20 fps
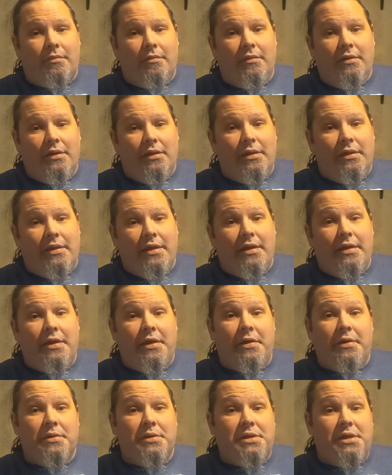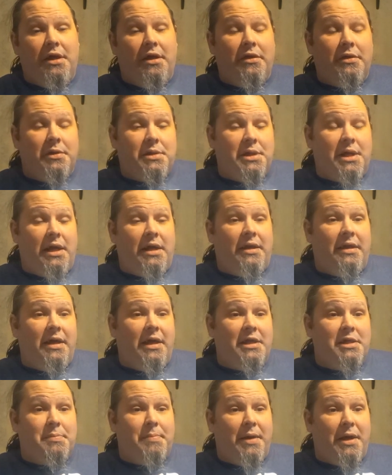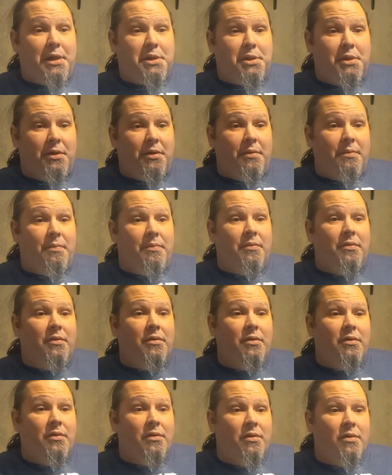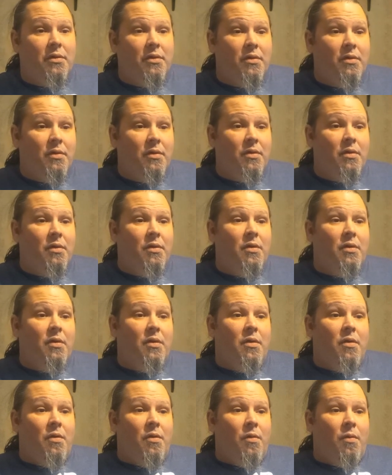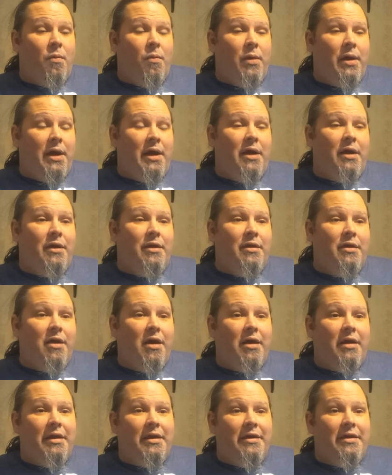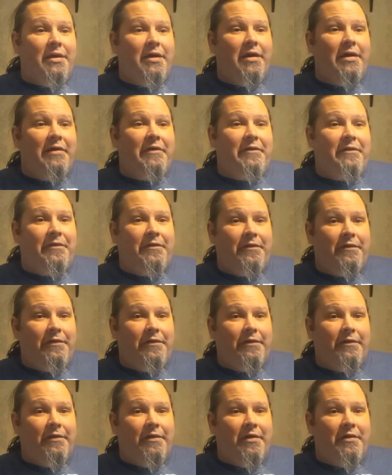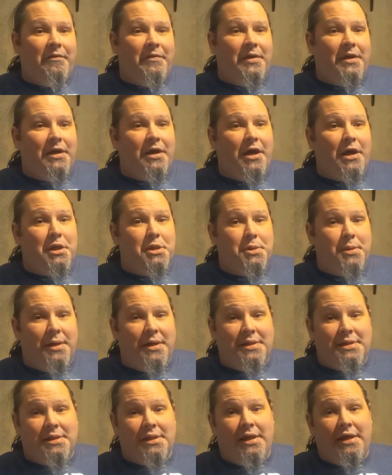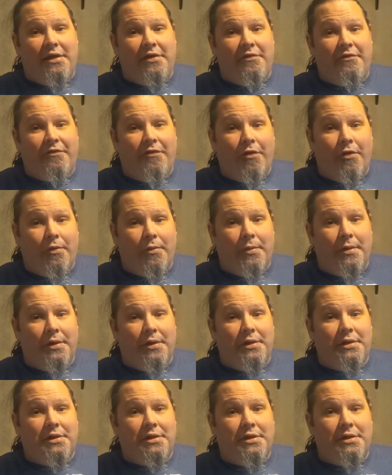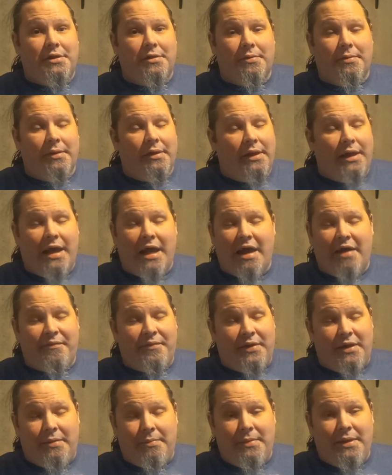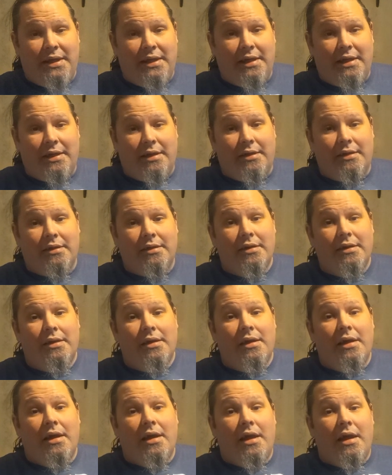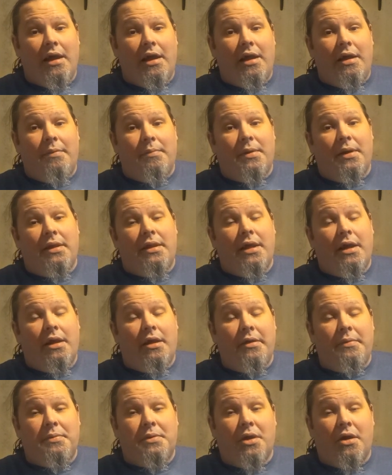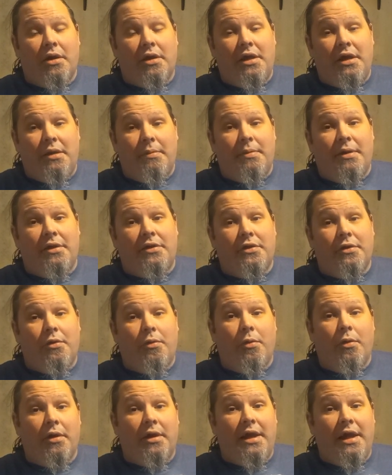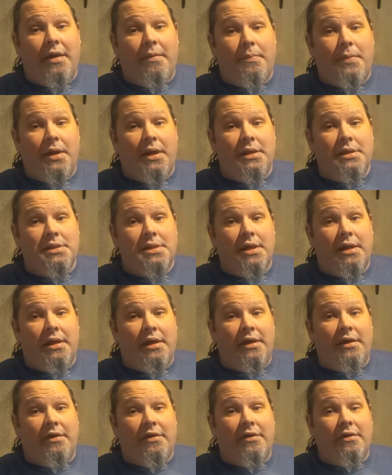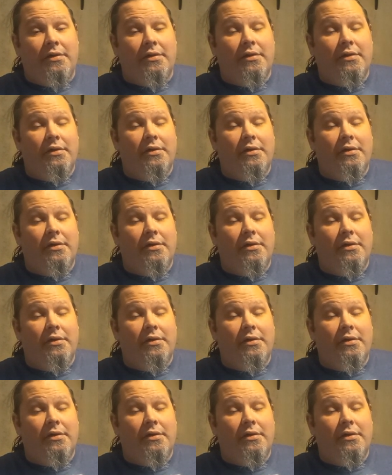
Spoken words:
And then there's the other side of that spectrum, where not enough of it got translated forward to really have any meaning. And by that I'm talking about the core campaign setting